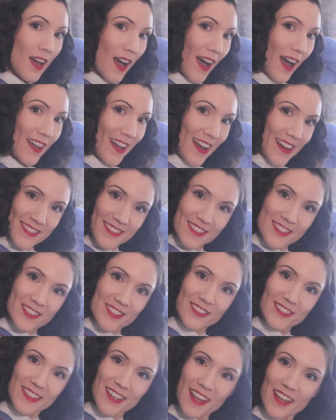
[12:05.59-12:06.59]
Hi guys,
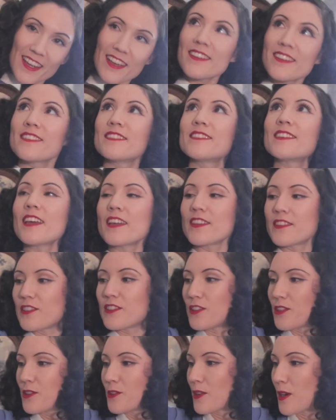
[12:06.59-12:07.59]
so today is day
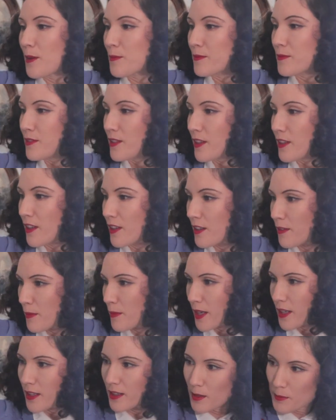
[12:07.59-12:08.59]
2. I'm taking
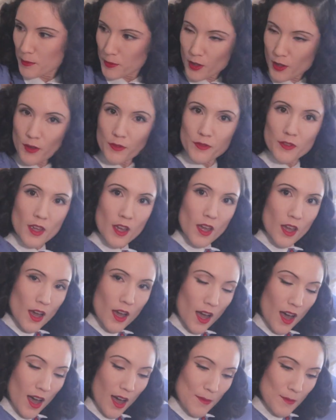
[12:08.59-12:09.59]
my clips off,
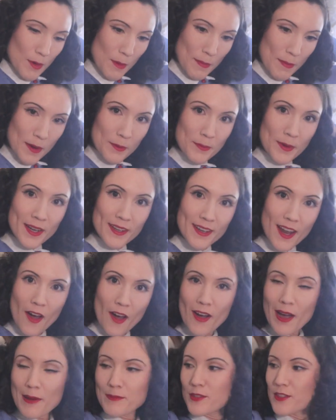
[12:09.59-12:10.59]
but right
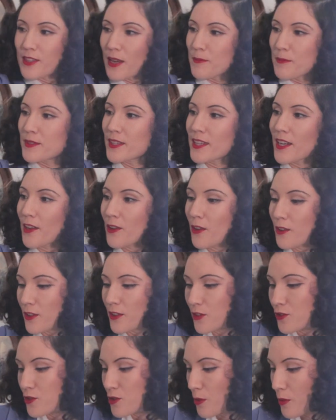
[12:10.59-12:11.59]
now I'm just emptying out all
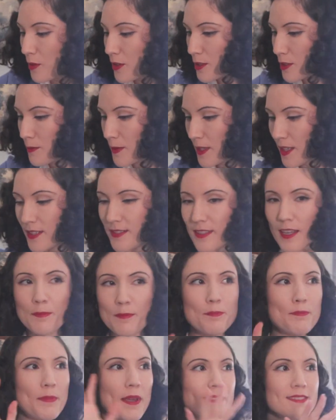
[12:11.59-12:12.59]
these drawers because
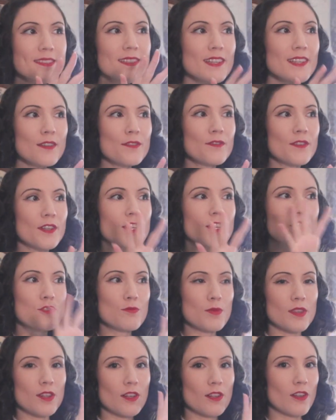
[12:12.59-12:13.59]
I basically
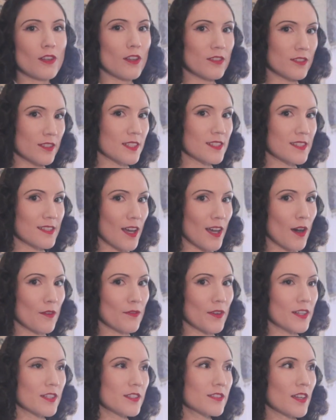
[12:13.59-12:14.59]
finished with the closet
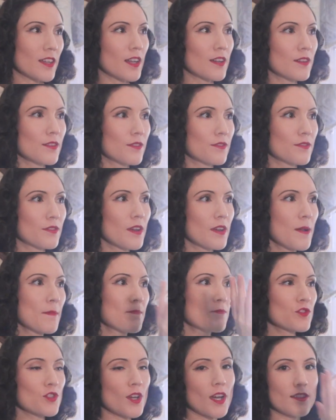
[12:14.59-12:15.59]
itself. I just kind of
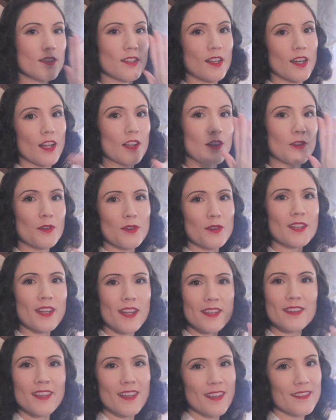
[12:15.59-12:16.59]
tried to color
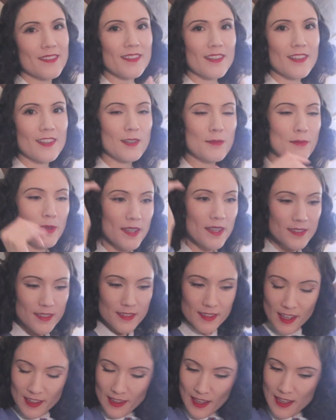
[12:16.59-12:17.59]
coordinate things a little
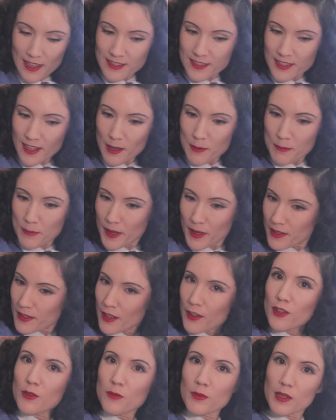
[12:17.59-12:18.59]
bit last night, but
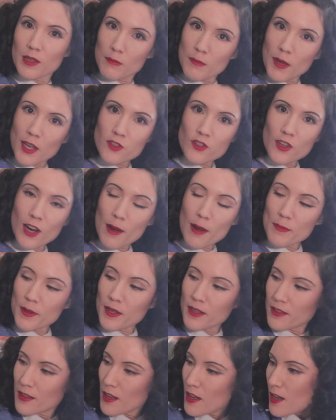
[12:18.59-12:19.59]
nothing really major
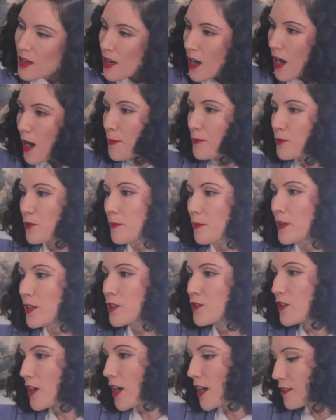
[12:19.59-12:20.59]
happened. So I'm
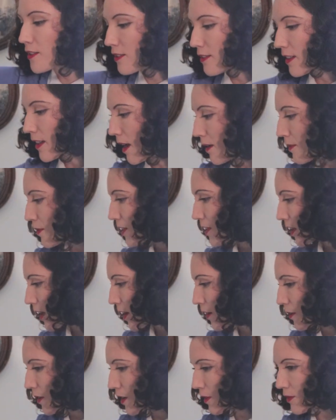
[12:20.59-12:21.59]
going to try to take everything
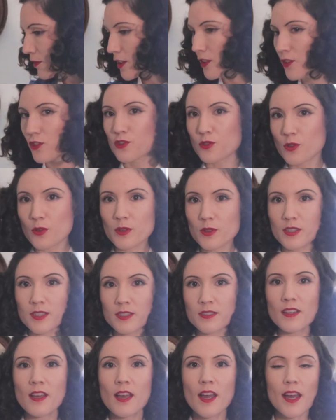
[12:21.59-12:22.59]
out of these
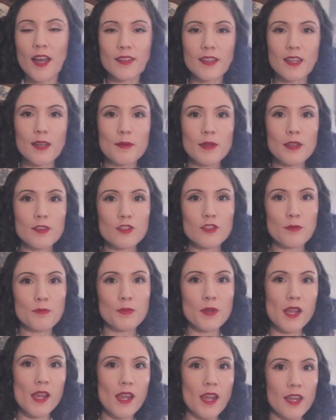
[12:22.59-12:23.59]
drawers, and then I'm going to
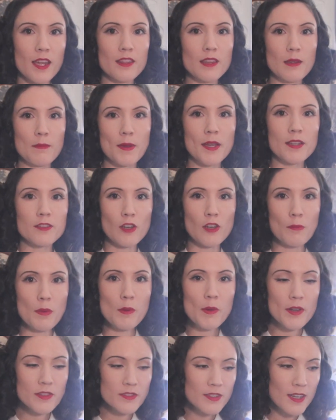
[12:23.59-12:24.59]
start bringing in the big
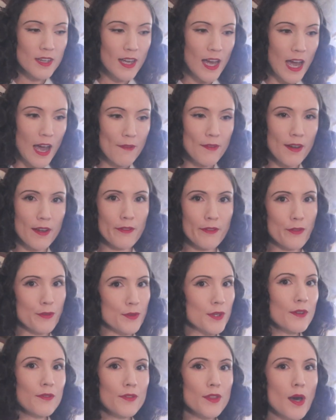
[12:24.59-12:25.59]
Tupperwares that I have. I have
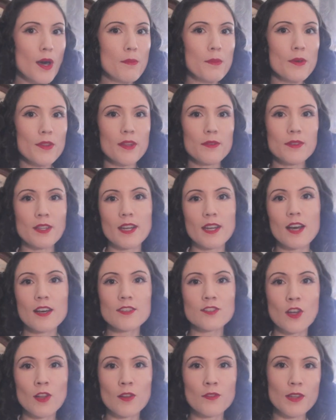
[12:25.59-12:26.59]
3 of them that
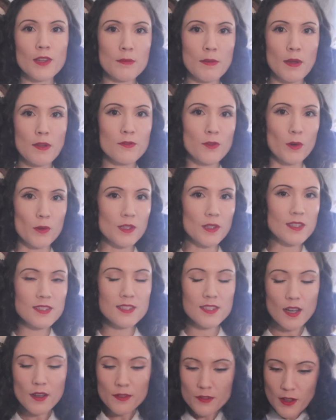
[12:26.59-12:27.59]
has all of like my folded
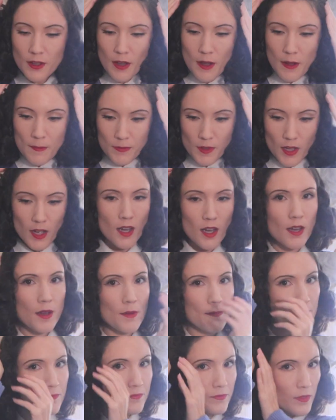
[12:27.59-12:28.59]
stuff. So
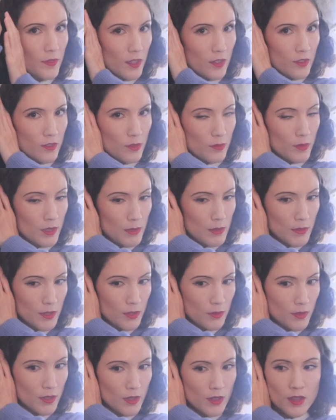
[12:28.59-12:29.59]
I'm going to be
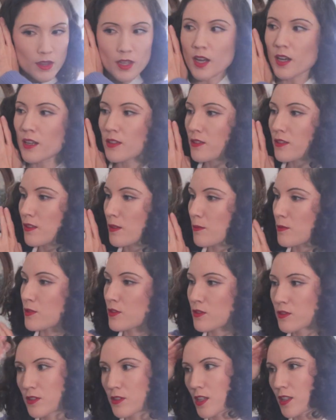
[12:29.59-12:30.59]
doing that. So let me
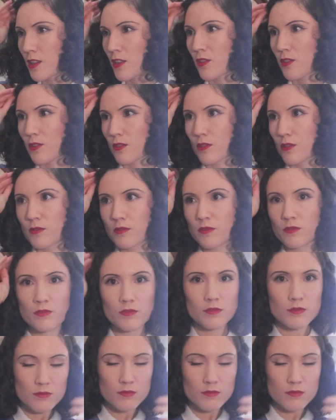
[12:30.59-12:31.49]
just take these off.